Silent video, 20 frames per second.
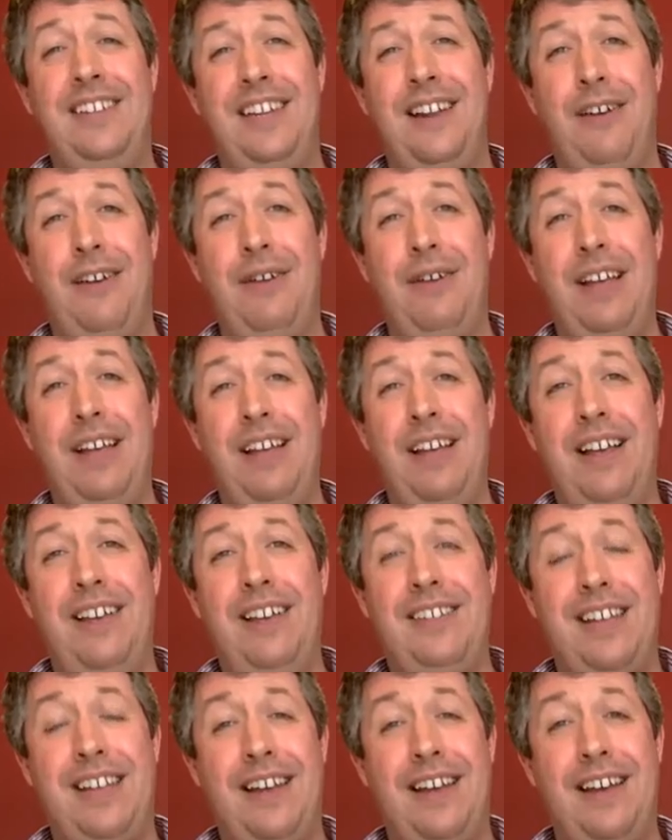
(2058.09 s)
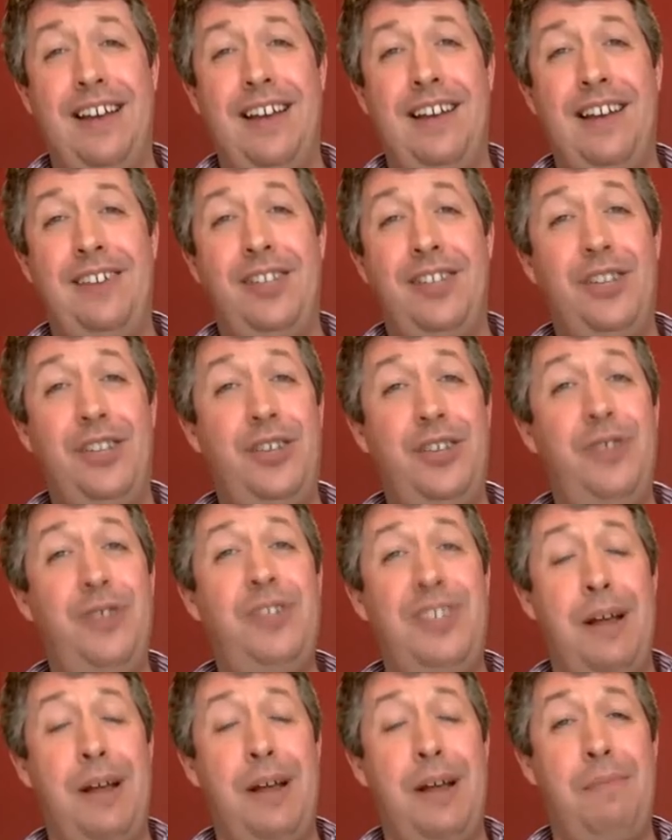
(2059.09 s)
There's a
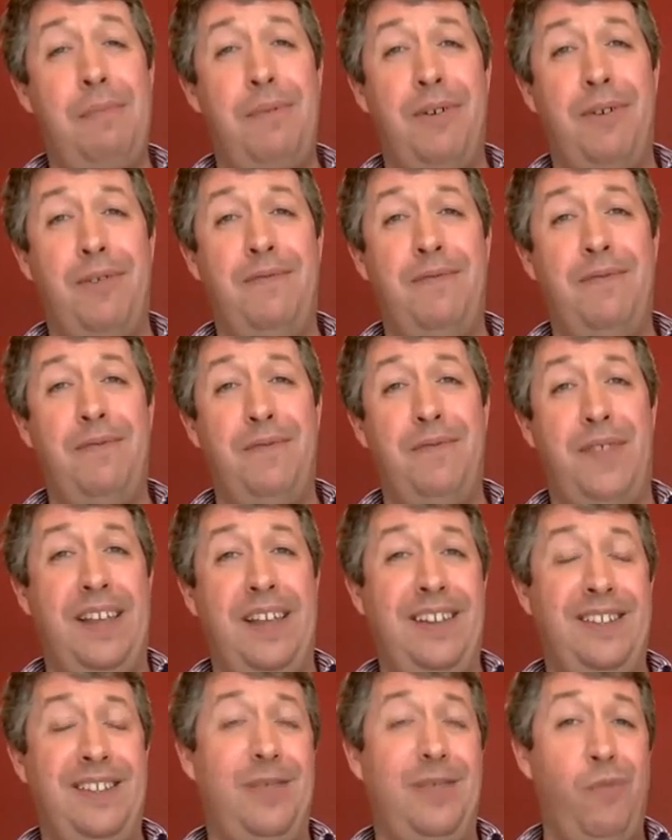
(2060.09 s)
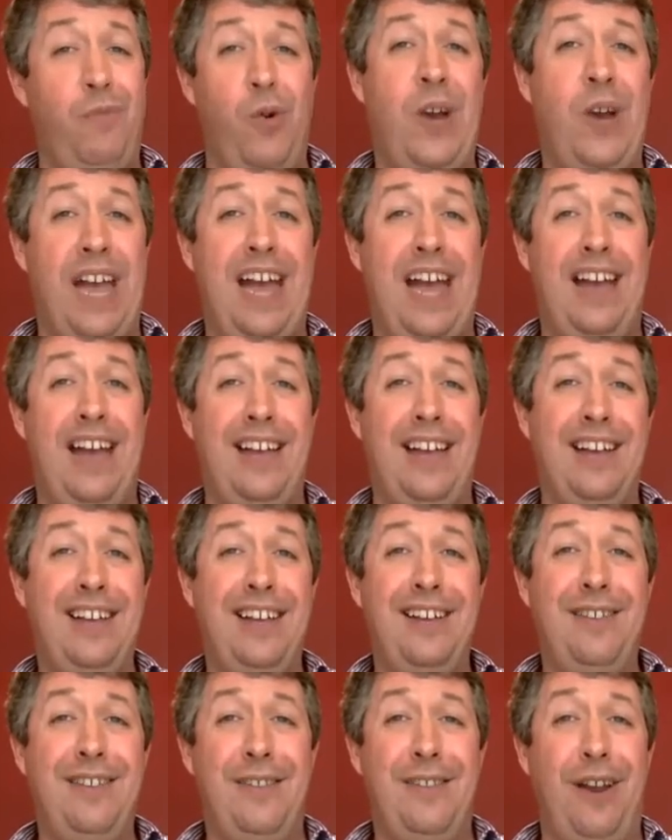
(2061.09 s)
huge number of things in WCAG
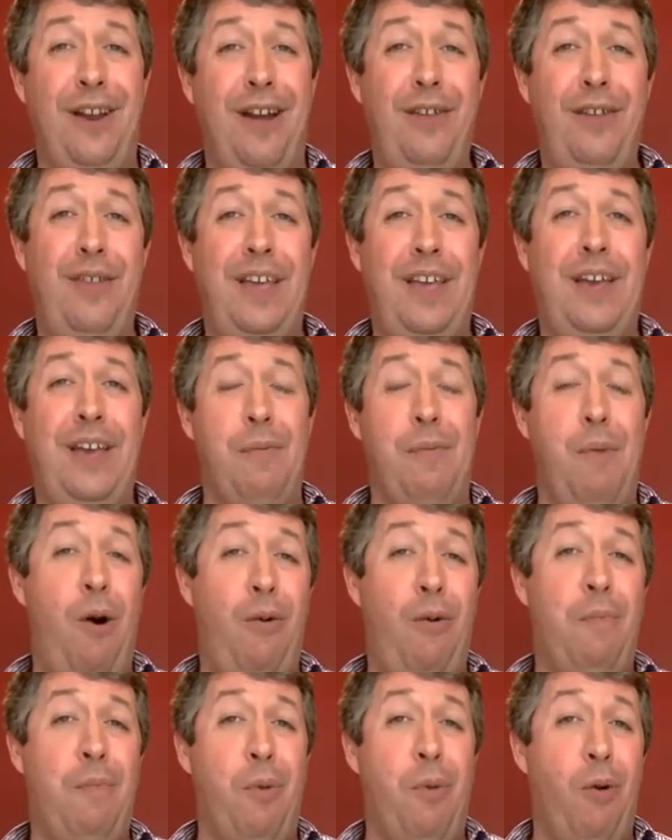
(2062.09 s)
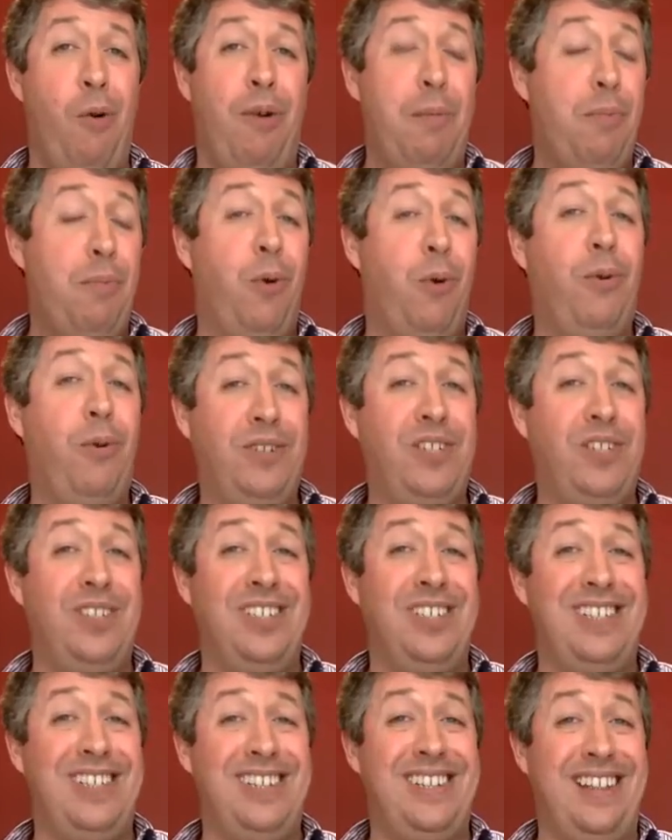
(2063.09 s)
that I think are more
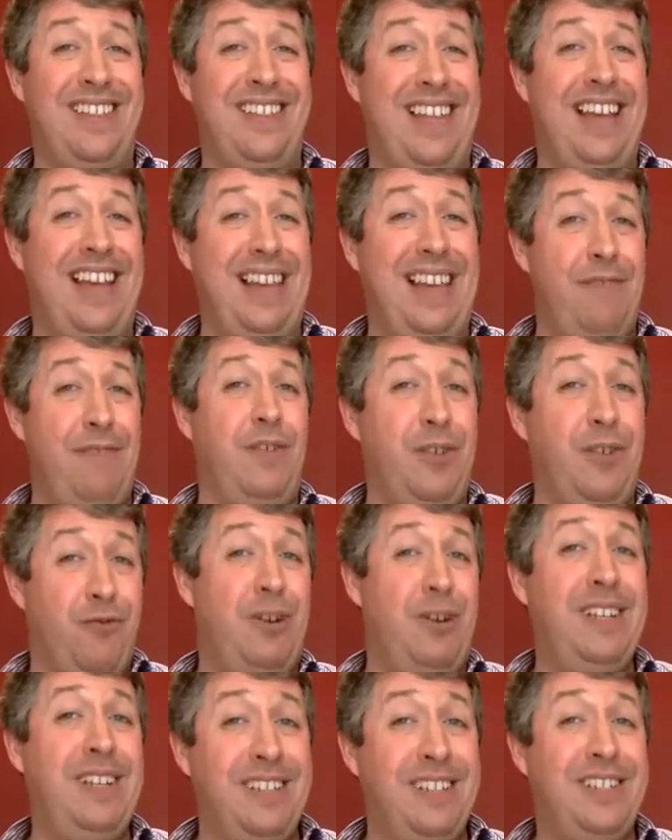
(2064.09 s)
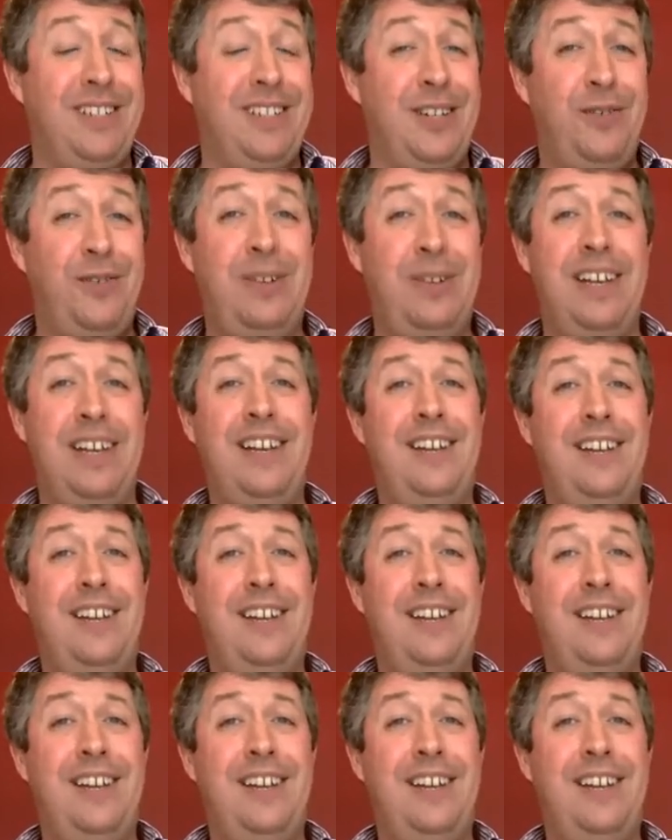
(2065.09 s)
important than they're given credence to.